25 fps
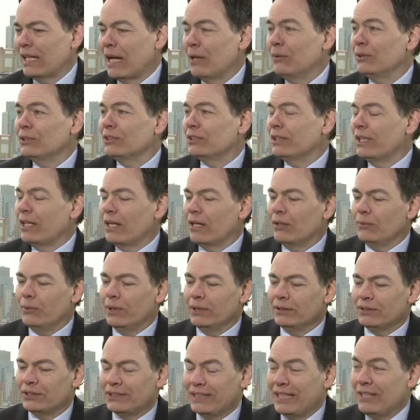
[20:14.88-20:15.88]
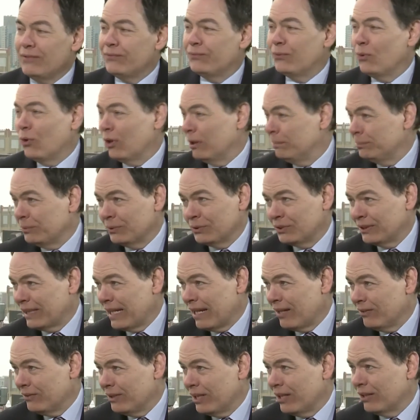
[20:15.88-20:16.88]
I was there when Steve Forbes was
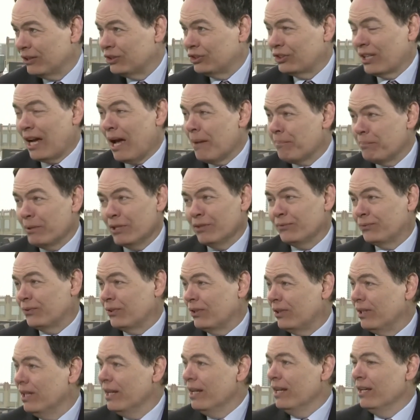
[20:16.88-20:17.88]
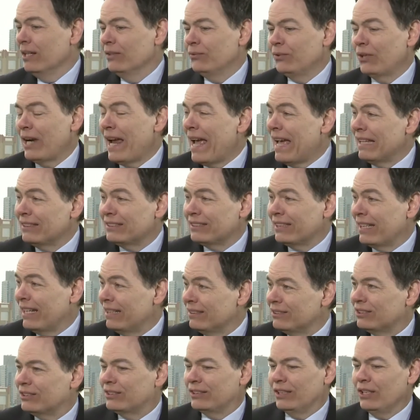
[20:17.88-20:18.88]
down there shopping for
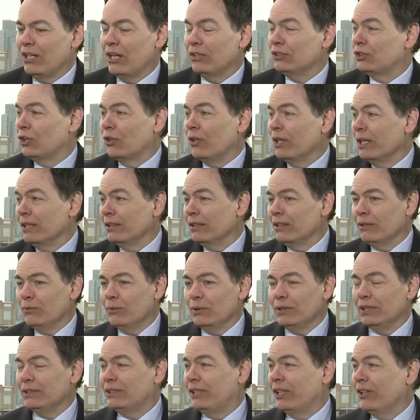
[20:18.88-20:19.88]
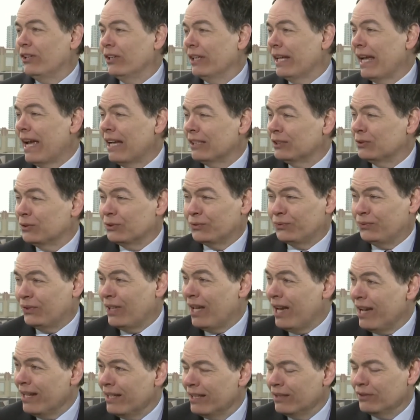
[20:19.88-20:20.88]
assets, during when the tear gas was
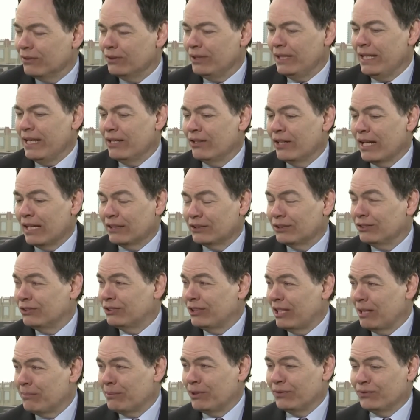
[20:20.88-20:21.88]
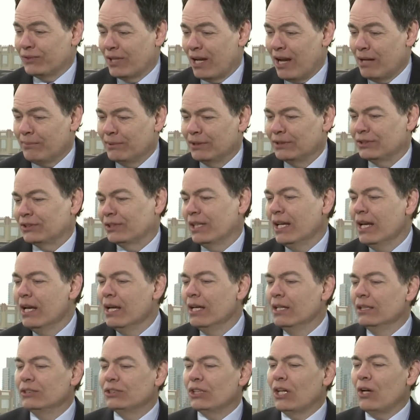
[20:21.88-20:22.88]
flying in the International Chamber of Commerce.
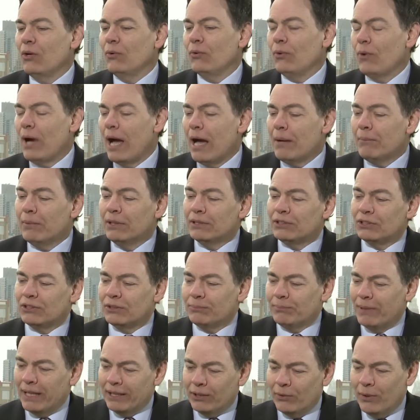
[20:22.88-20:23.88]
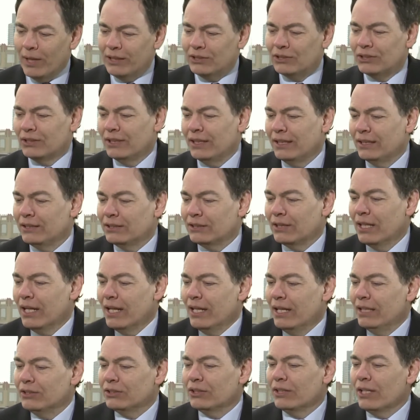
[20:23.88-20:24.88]
So my question is,
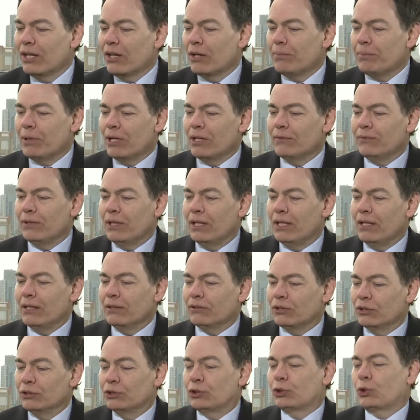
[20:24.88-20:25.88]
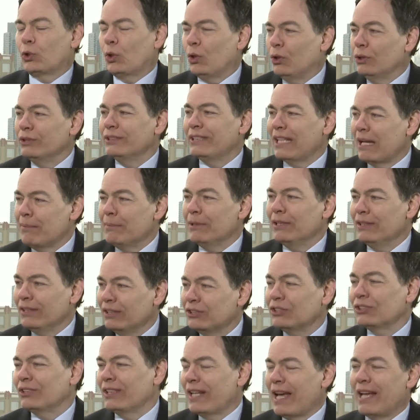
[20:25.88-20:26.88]
isn't there a bit of a controlled
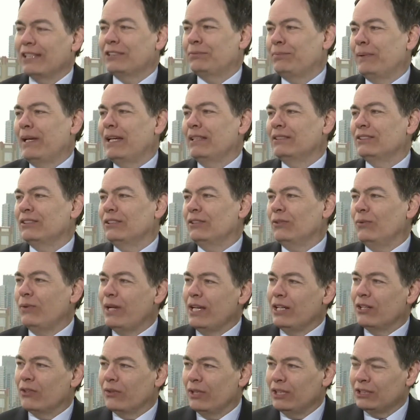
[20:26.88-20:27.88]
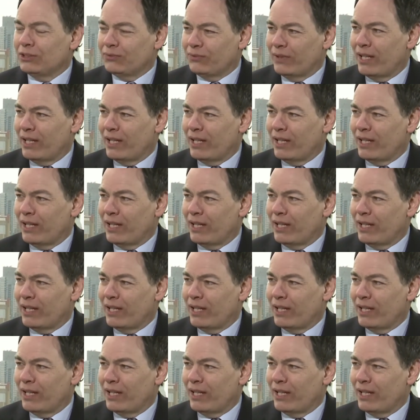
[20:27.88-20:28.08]
demolition aspect to the way Greece